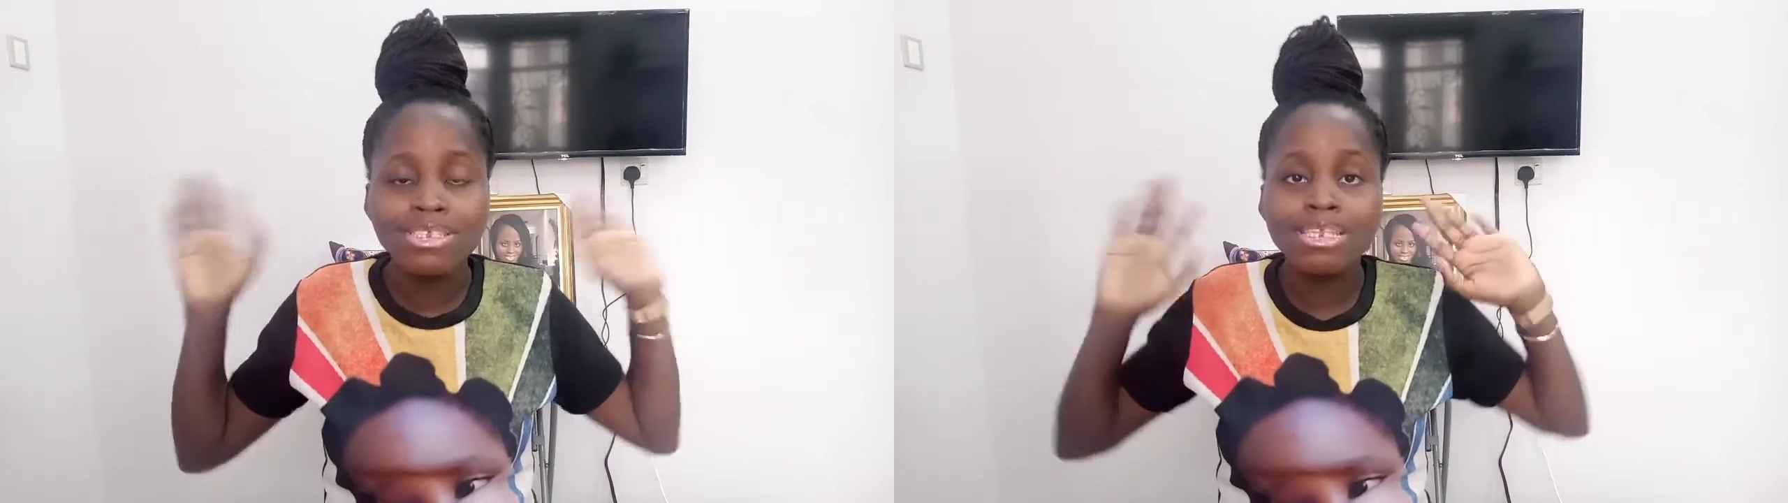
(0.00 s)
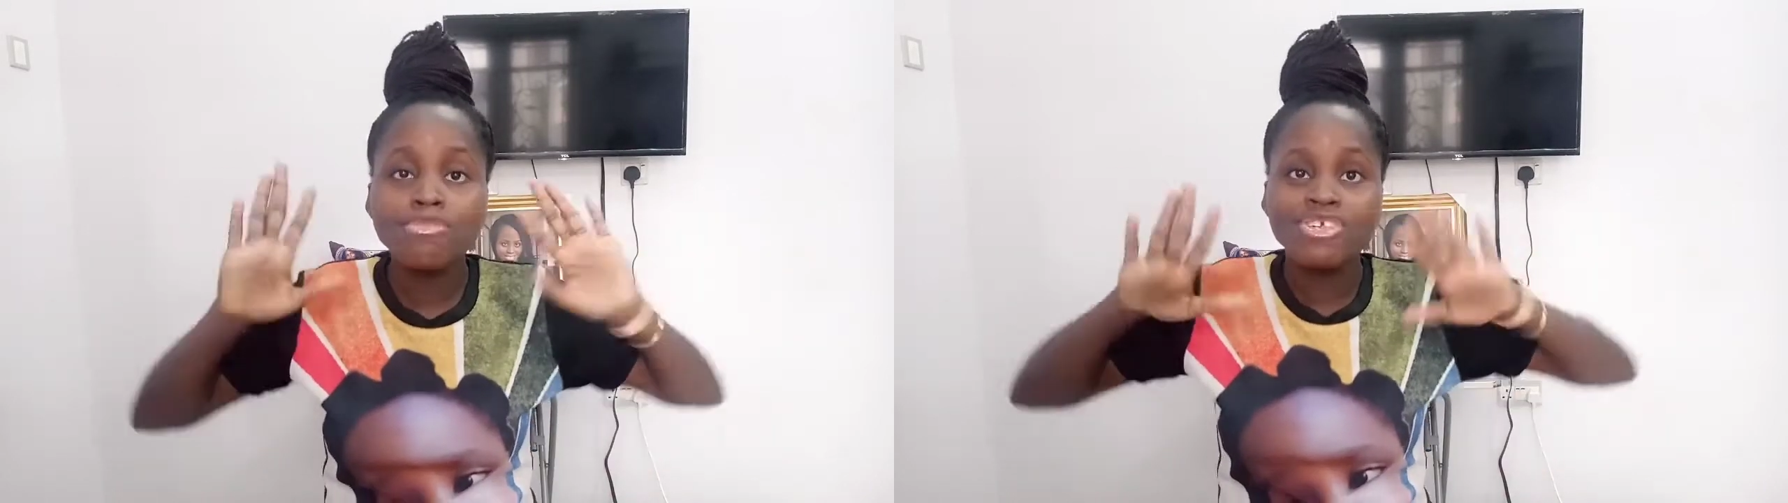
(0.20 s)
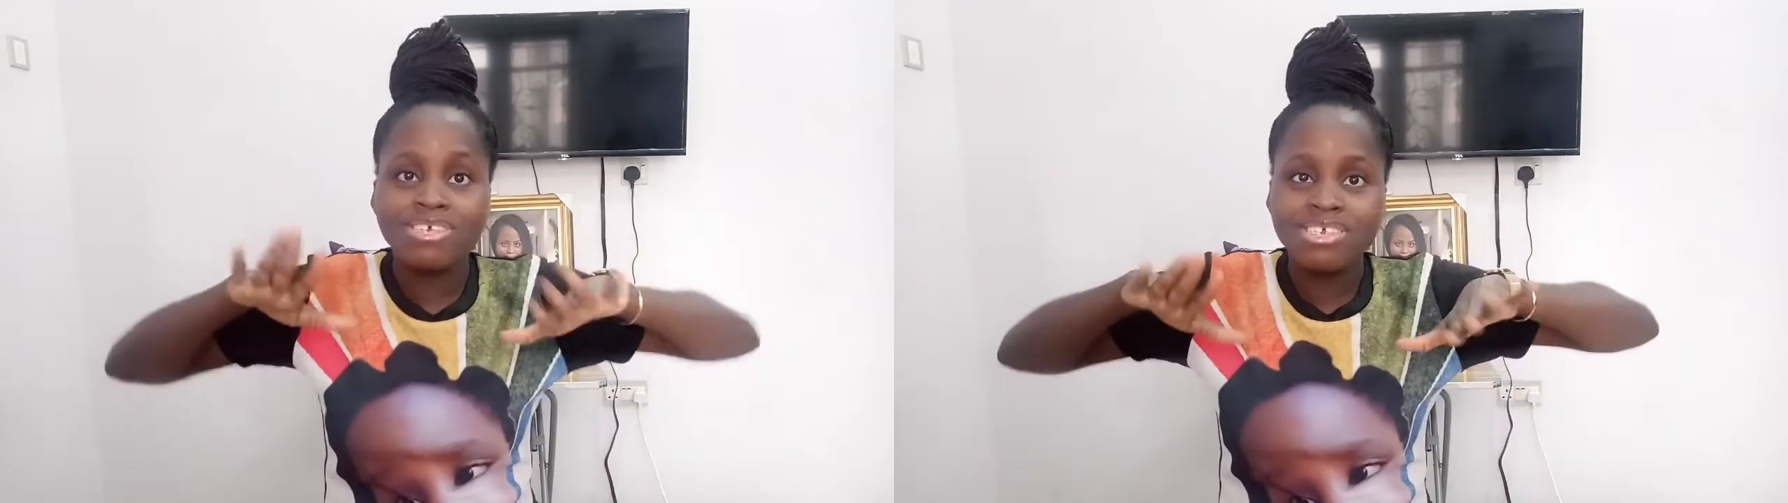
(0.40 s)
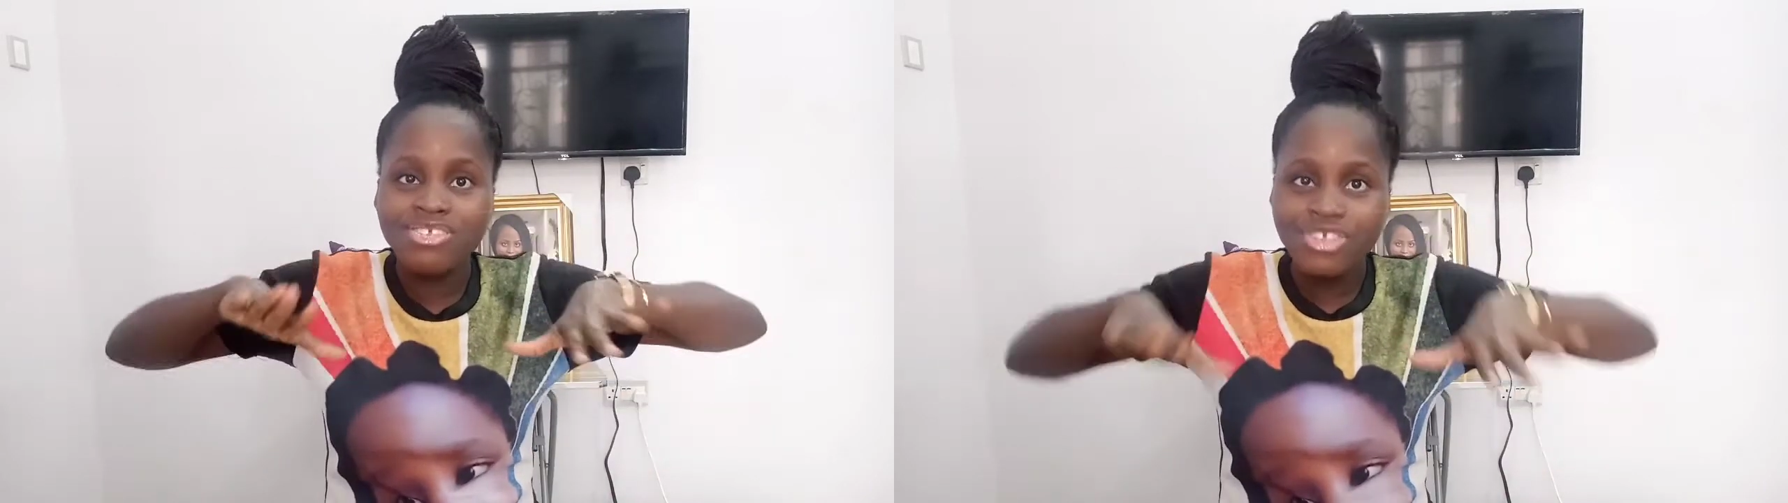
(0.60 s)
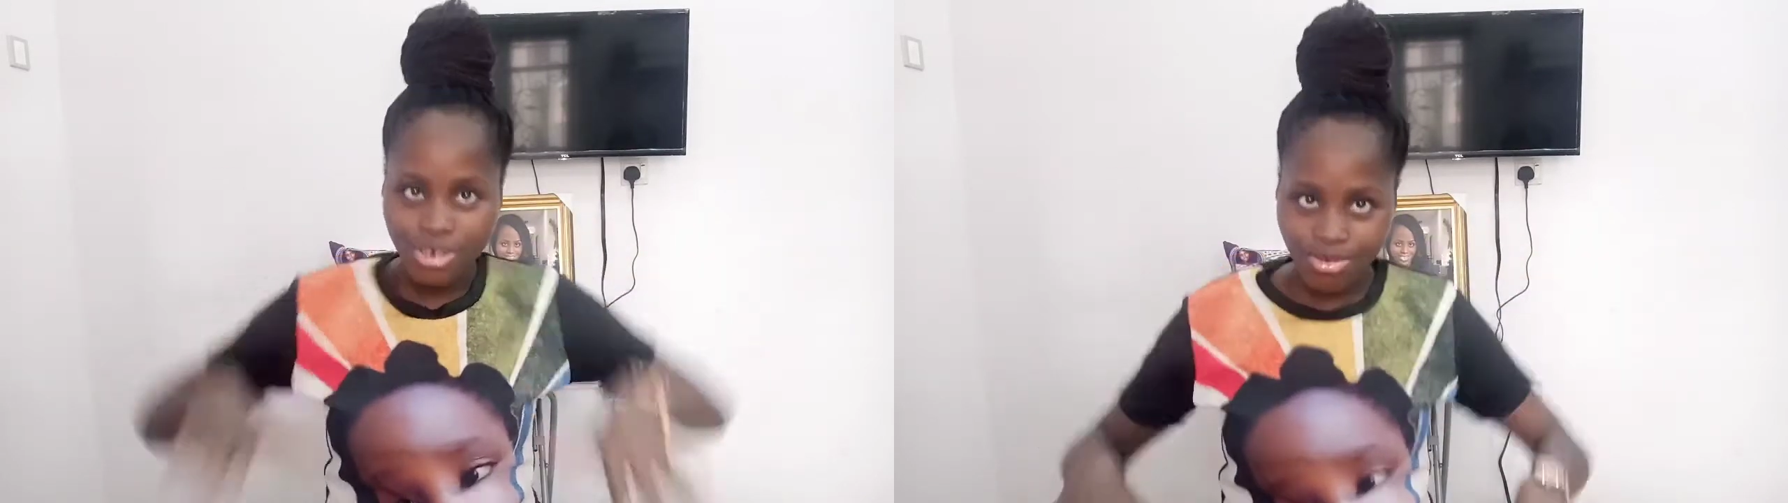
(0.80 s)
Let me
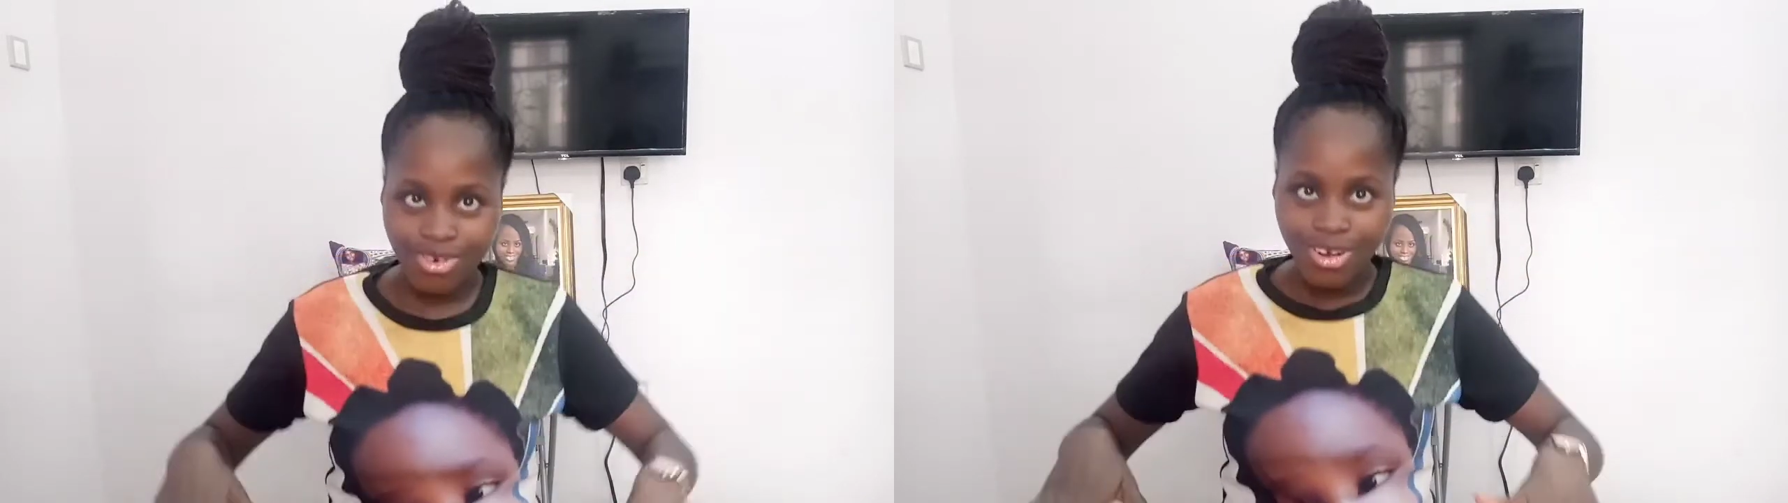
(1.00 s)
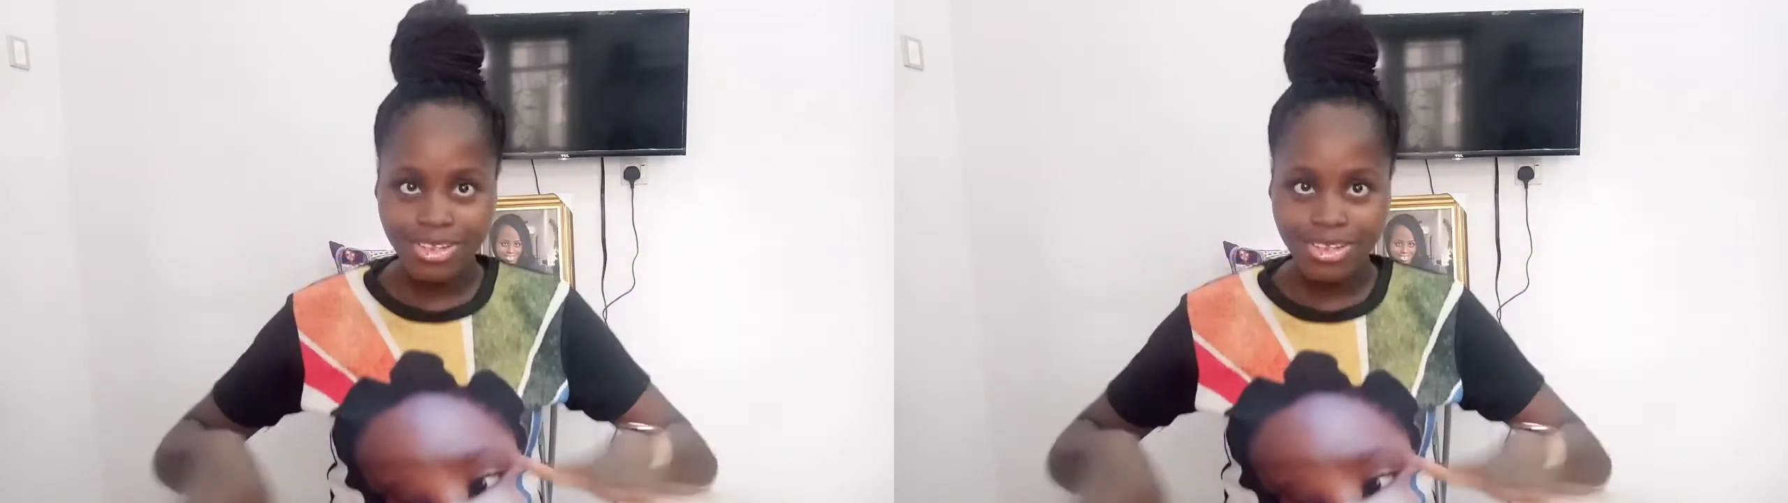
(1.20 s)
just chill on